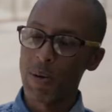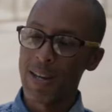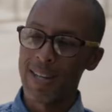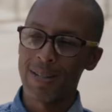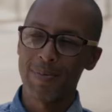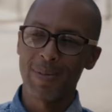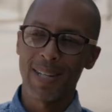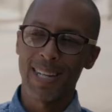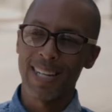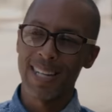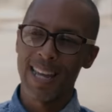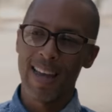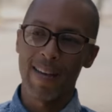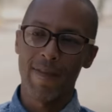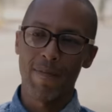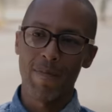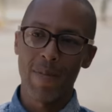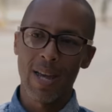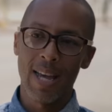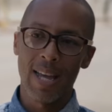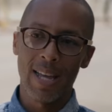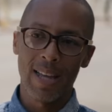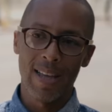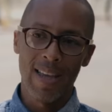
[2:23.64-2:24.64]
place because I've
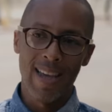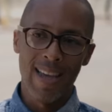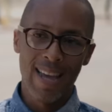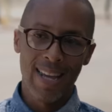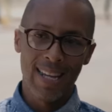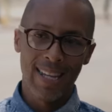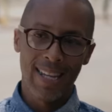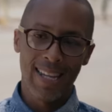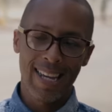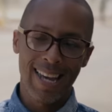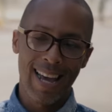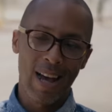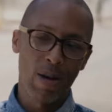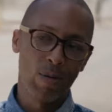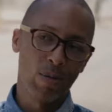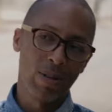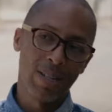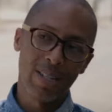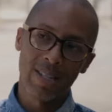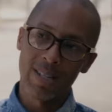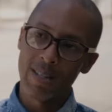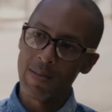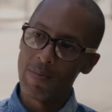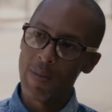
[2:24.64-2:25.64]
met
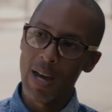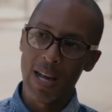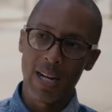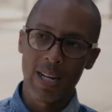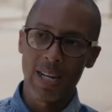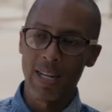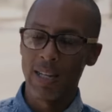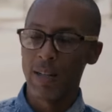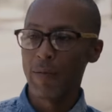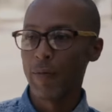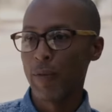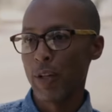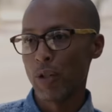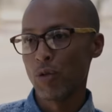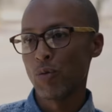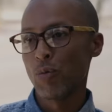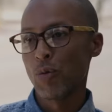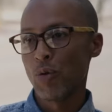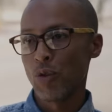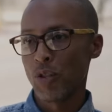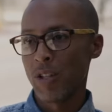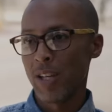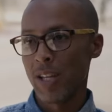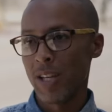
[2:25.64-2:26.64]
countless amount of
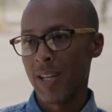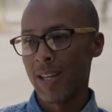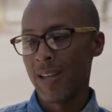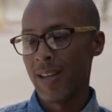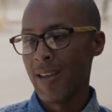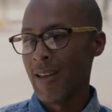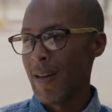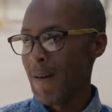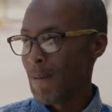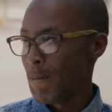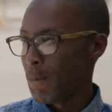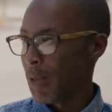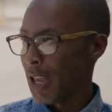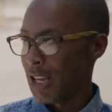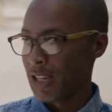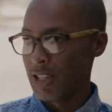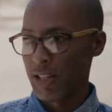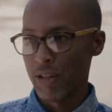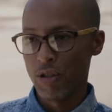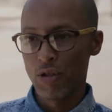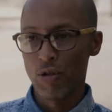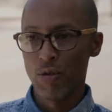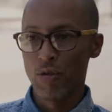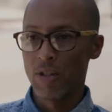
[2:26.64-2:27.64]
individuals here that
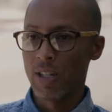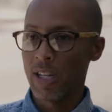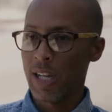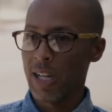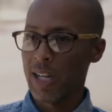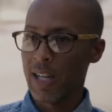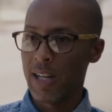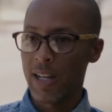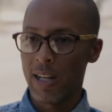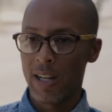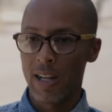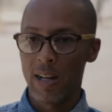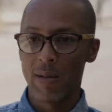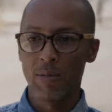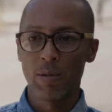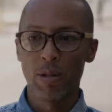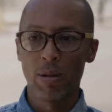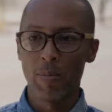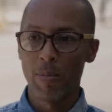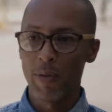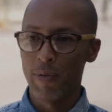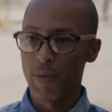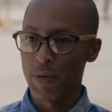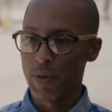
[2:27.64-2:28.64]
just used to come
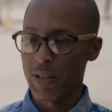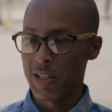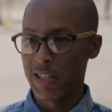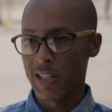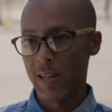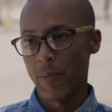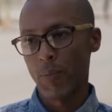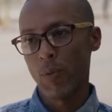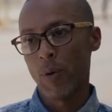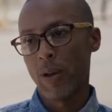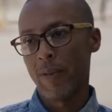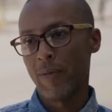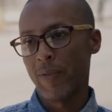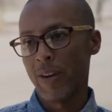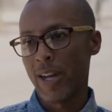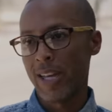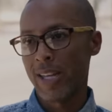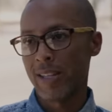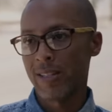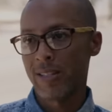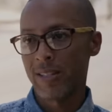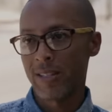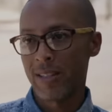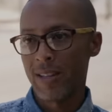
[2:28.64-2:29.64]
to me for simple
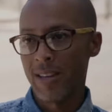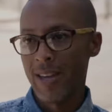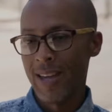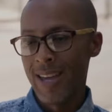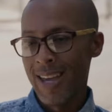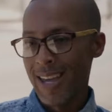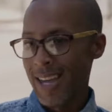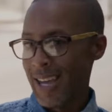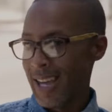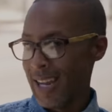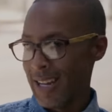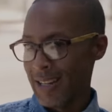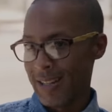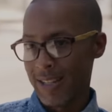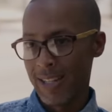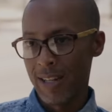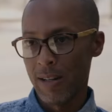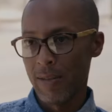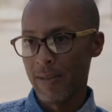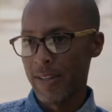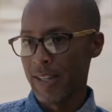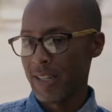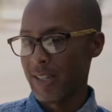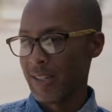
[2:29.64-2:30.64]
advice.
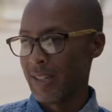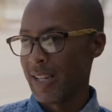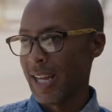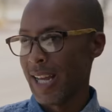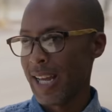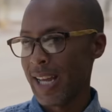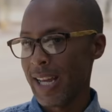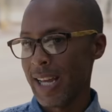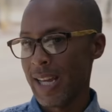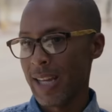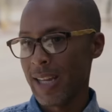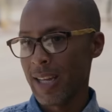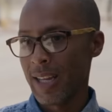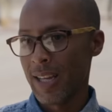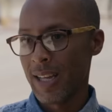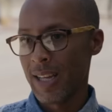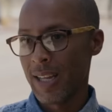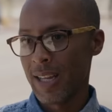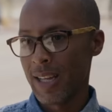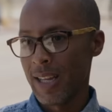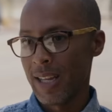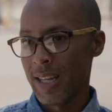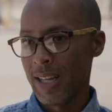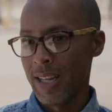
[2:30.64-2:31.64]
Until this day,
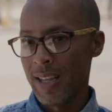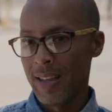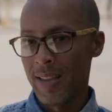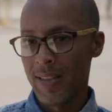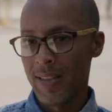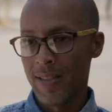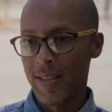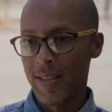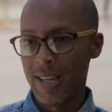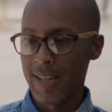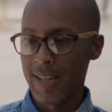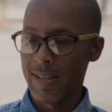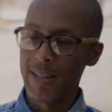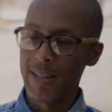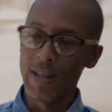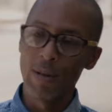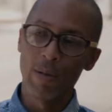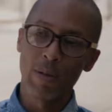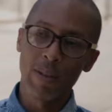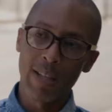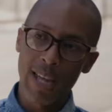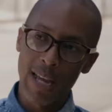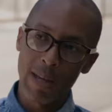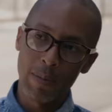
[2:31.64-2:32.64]
they
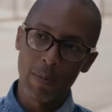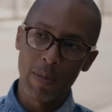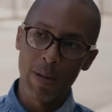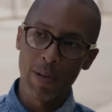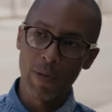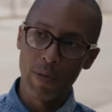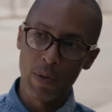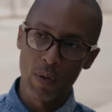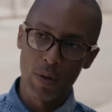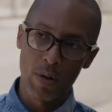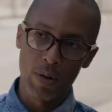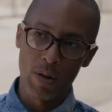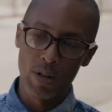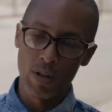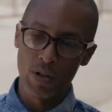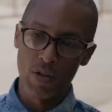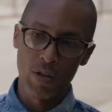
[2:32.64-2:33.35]
still thank me for